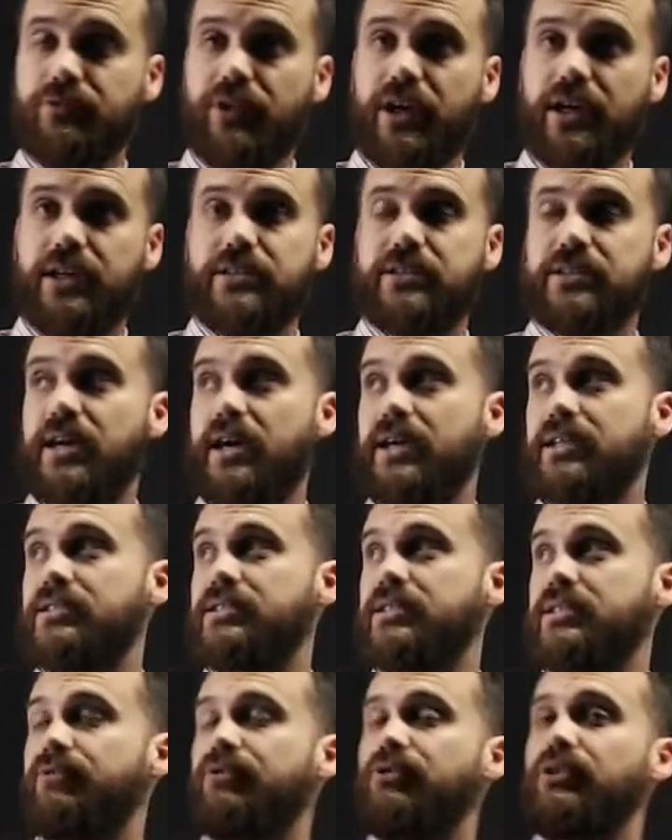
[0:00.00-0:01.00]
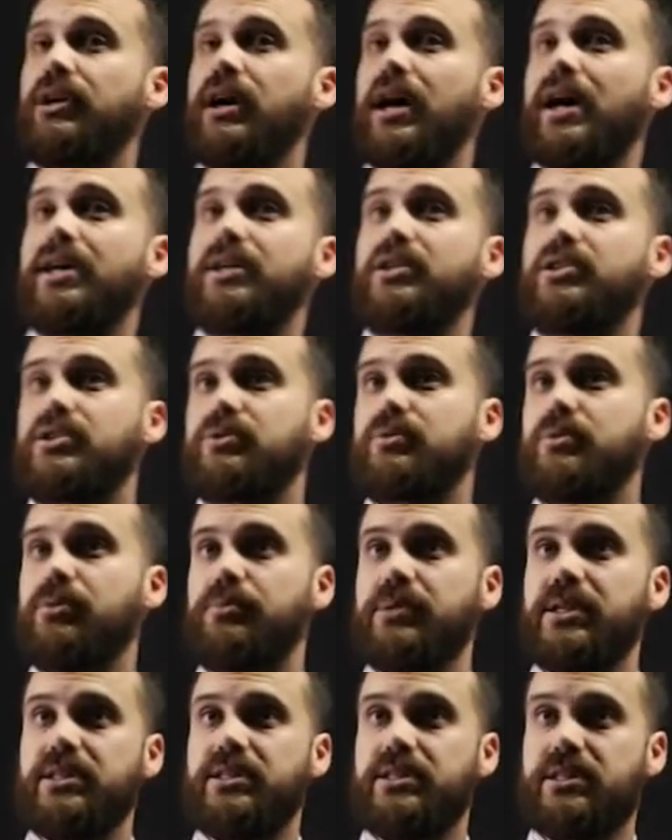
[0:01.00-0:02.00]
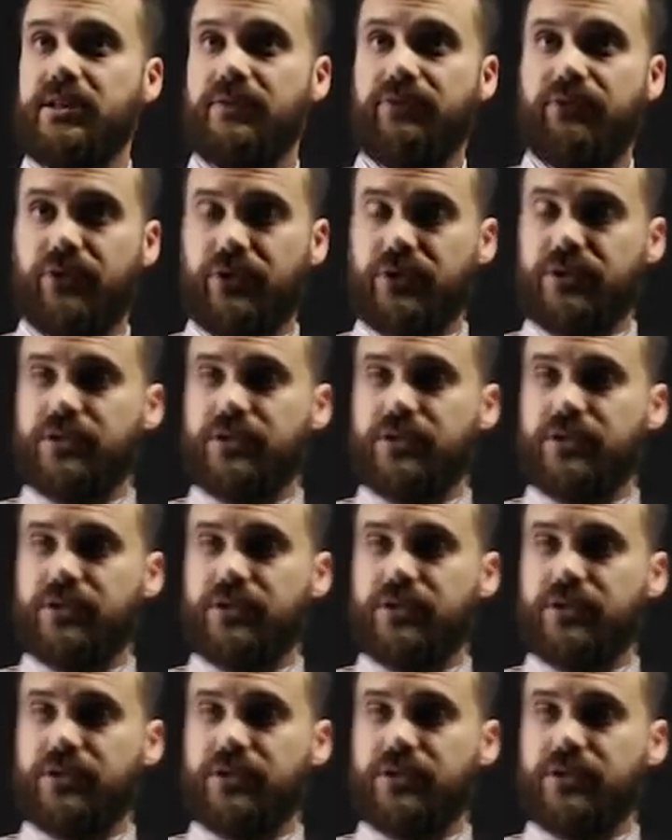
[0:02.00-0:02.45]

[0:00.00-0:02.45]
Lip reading: rates at different ages will be different.